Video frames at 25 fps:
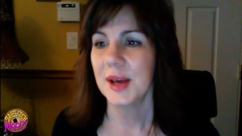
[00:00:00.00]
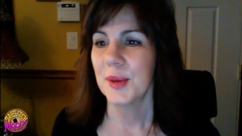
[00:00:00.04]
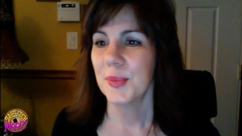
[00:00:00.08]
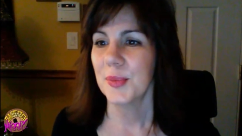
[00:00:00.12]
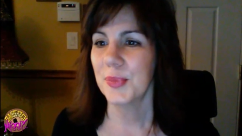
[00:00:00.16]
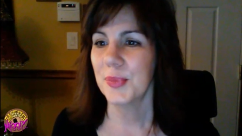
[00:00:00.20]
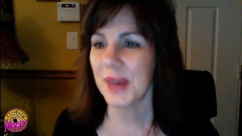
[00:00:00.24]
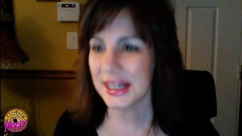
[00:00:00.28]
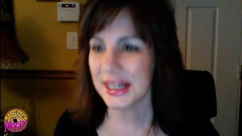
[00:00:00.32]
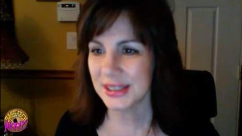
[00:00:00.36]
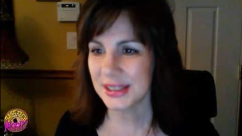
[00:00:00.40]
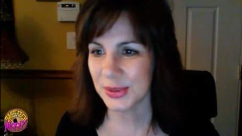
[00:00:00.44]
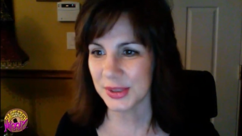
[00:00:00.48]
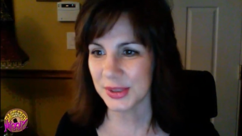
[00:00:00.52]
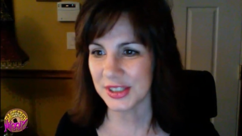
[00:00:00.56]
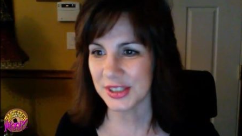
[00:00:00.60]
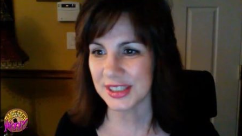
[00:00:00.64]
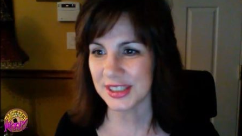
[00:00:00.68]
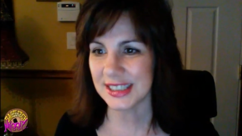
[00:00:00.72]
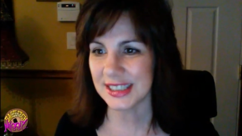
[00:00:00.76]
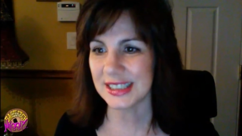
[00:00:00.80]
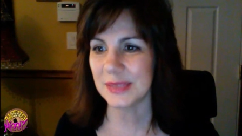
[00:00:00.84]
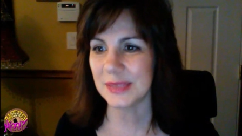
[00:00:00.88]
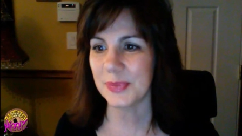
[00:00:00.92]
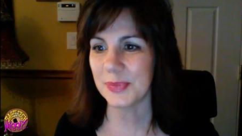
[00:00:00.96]
Best
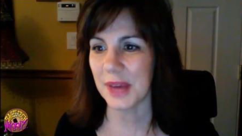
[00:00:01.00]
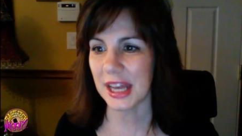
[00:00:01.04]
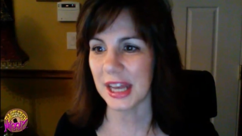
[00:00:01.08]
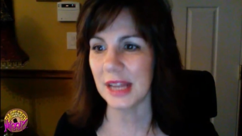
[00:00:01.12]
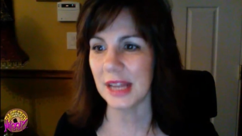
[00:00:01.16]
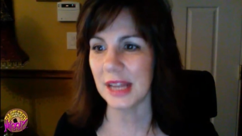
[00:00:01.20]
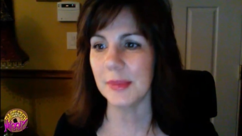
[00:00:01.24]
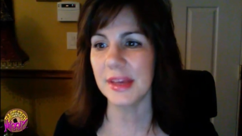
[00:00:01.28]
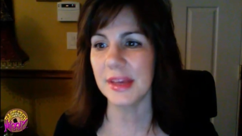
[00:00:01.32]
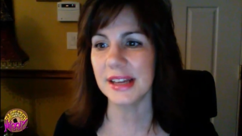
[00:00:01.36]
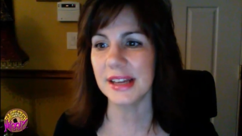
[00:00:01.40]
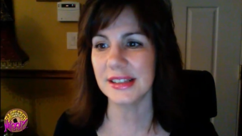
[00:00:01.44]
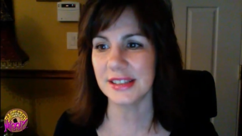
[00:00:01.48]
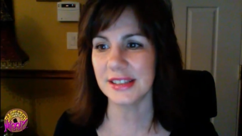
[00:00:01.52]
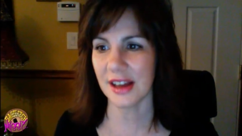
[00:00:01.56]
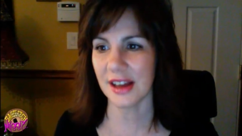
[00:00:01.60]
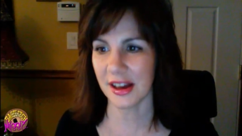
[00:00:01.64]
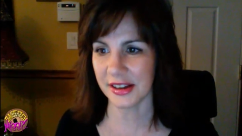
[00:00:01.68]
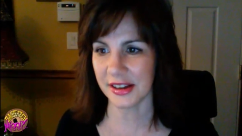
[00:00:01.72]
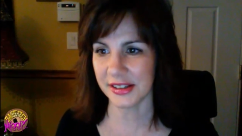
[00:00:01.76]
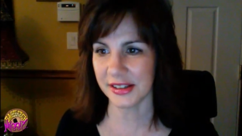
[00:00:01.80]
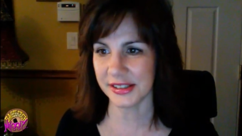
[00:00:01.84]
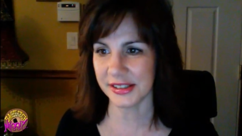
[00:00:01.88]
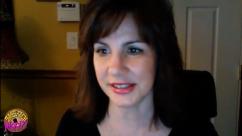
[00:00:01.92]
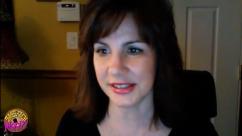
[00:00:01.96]
wishes, Betty
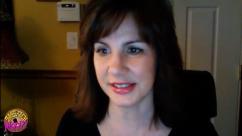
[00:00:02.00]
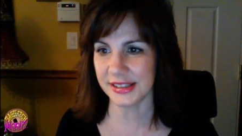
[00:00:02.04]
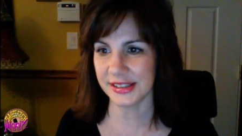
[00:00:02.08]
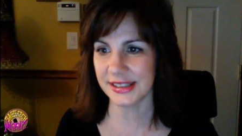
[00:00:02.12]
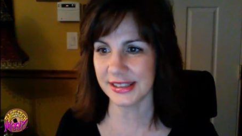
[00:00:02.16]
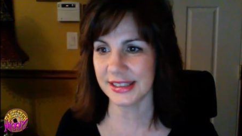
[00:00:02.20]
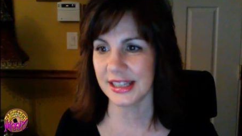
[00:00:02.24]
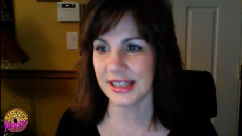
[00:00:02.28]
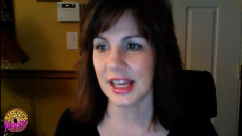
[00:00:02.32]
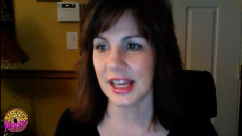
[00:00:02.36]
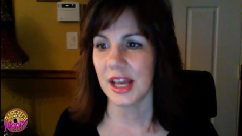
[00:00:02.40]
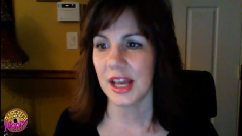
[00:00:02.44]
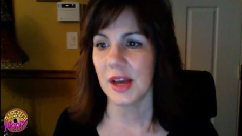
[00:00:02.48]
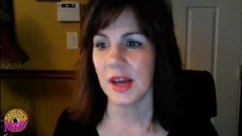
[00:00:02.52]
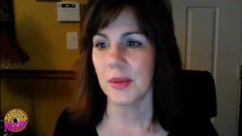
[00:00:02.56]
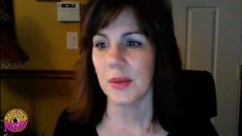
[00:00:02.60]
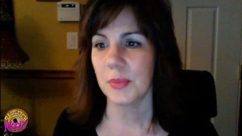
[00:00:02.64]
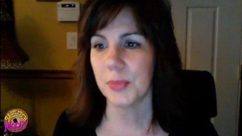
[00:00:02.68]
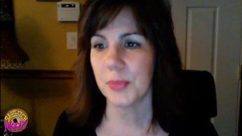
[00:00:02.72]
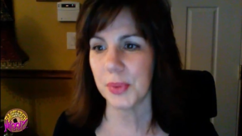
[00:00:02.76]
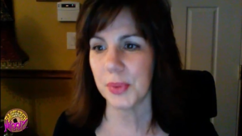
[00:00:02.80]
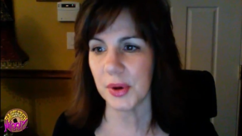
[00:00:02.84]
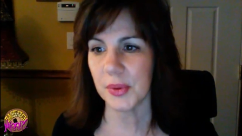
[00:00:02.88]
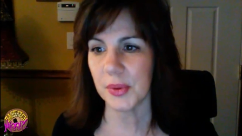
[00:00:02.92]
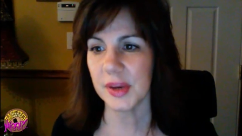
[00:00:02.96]
McDonald's,
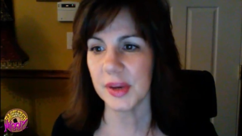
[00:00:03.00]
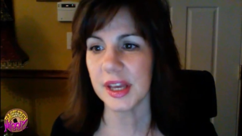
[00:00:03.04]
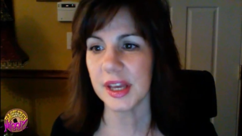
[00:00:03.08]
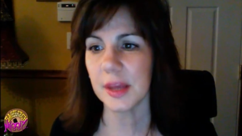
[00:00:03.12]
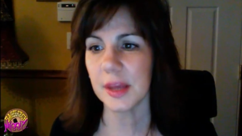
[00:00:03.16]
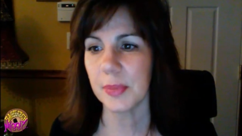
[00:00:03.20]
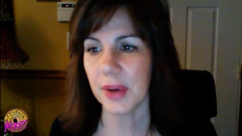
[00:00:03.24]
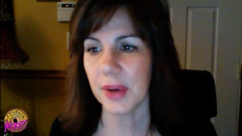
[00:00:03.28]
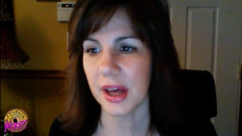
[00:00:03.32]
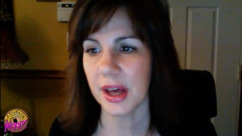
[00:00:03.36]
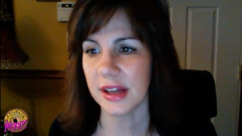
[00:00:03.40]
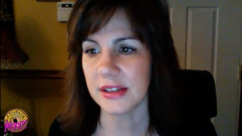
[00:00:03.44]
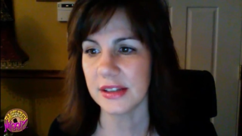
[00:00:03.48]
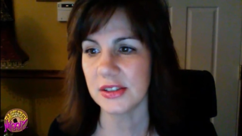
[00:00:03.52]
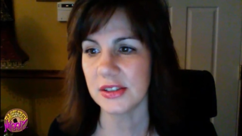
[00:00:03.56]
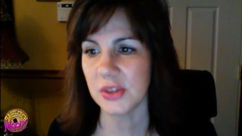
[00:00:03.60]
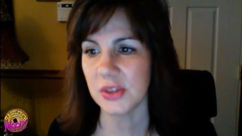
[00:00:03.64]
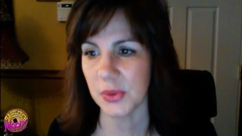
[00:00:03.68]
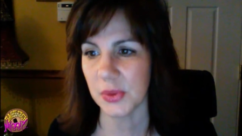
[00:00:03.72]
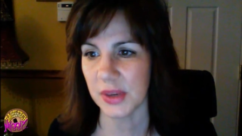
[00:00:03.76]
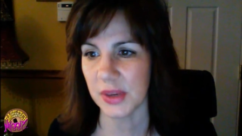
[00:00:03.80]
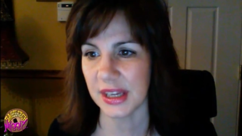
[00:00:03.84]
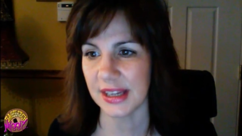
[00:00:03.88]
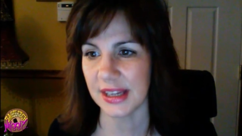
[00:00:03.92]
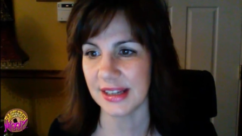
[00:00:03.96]
Berwick upon
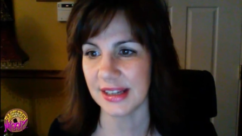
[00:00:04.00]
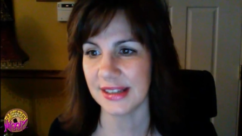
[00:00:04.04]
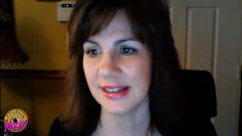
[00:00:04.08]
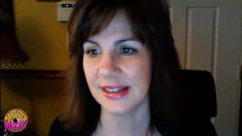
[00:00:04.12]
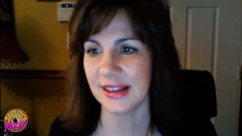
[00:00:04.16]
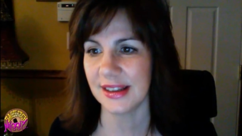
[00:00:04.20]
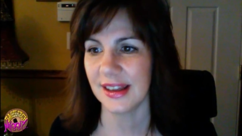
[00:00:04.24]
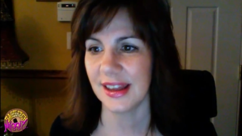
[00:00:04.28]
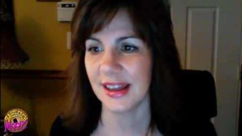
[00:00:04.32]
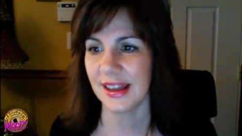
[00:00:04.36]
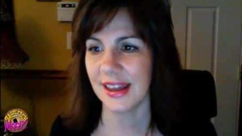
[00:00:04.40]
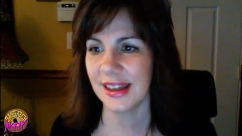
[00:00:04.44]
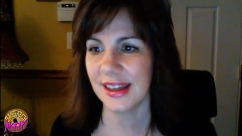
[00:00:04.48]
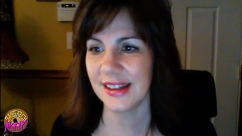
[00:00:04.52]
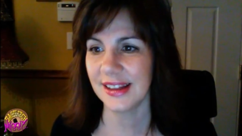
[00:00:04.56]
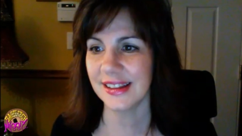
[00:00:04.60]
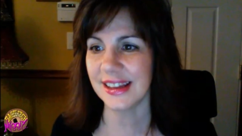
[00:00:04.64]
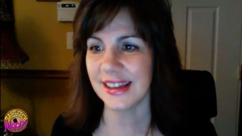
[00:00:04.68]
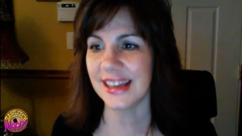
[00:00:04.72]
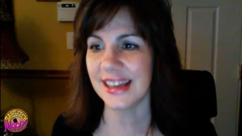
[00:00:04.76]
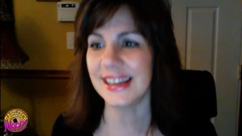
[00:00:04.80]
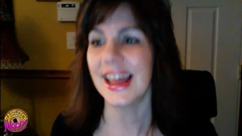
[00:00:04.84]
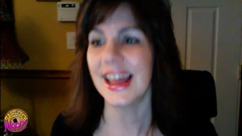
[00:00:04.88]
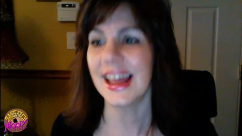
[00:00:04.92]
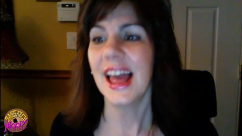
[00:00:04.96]
Tweed,
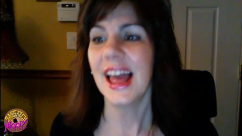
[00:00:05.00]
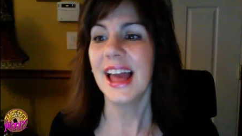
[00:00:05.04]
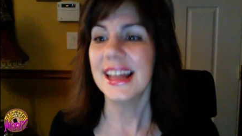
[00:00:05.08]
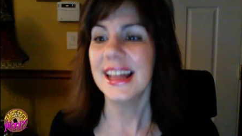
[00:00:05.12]
England.